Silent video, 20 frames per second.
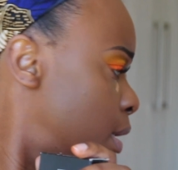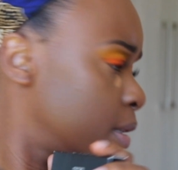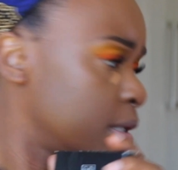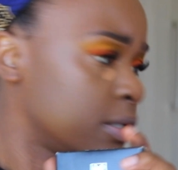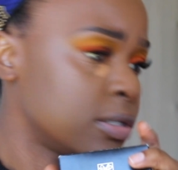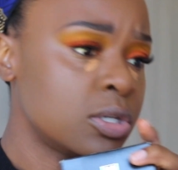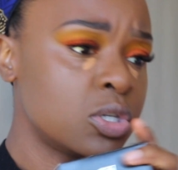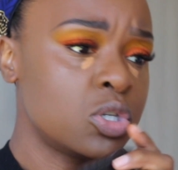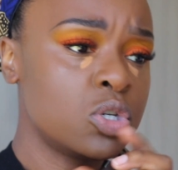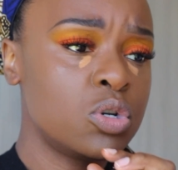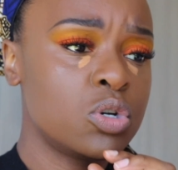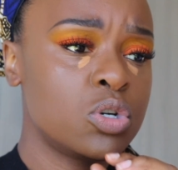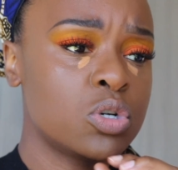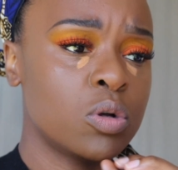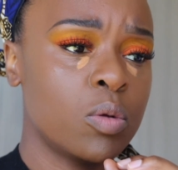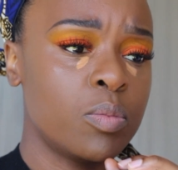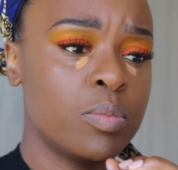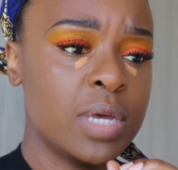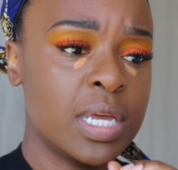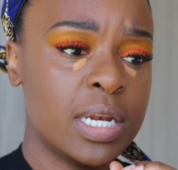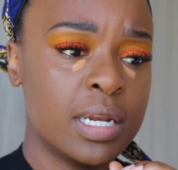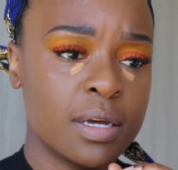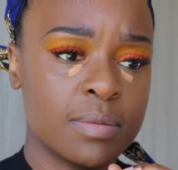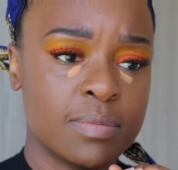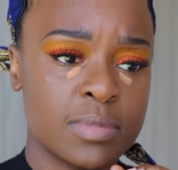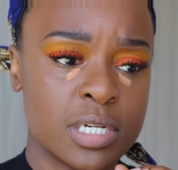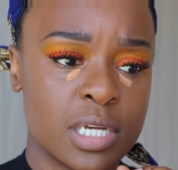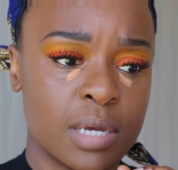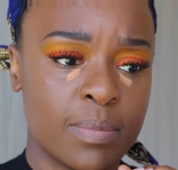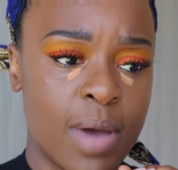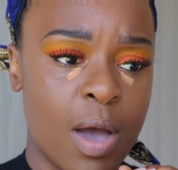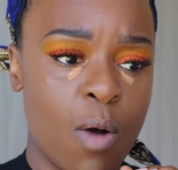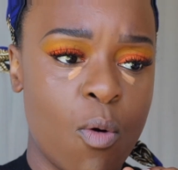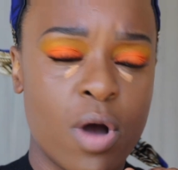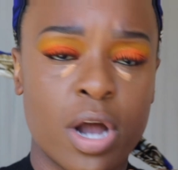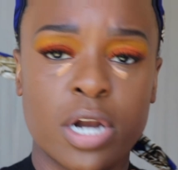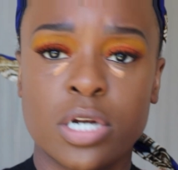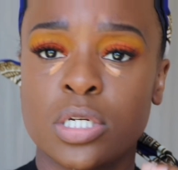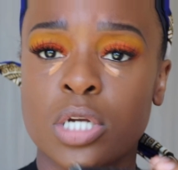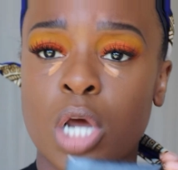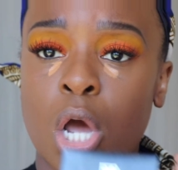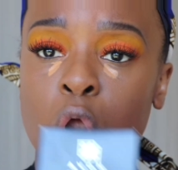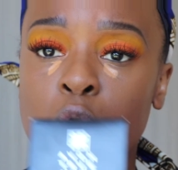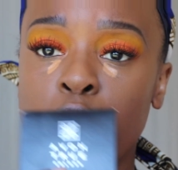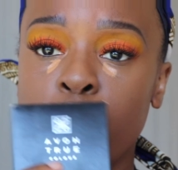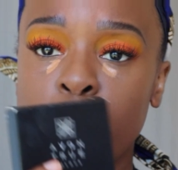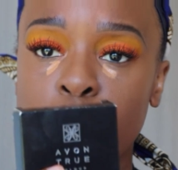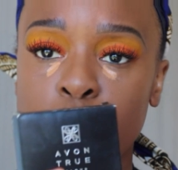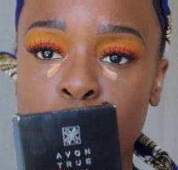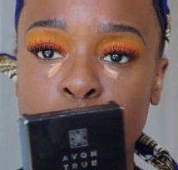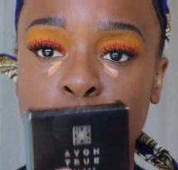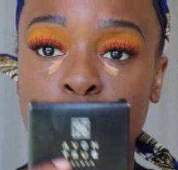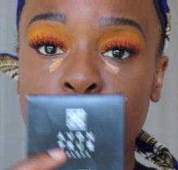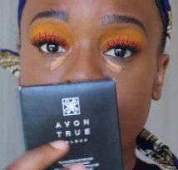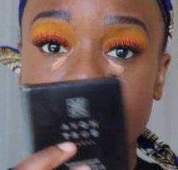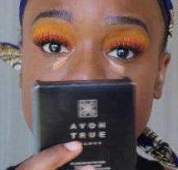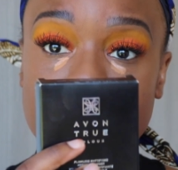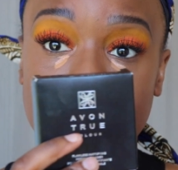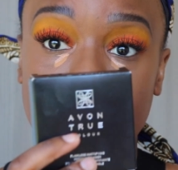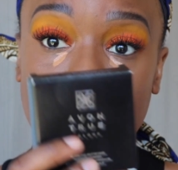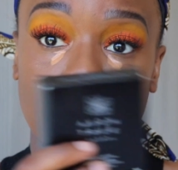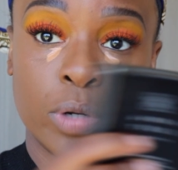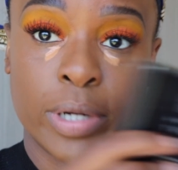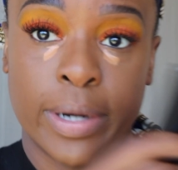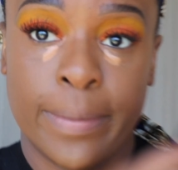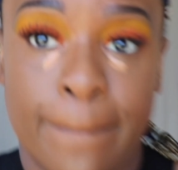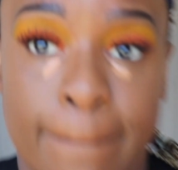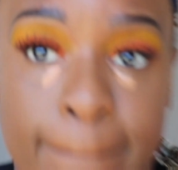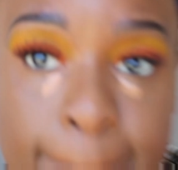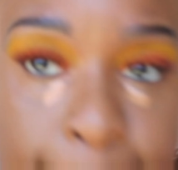This is Neutral Medium Deep. I want Neutral Deep. Hold up.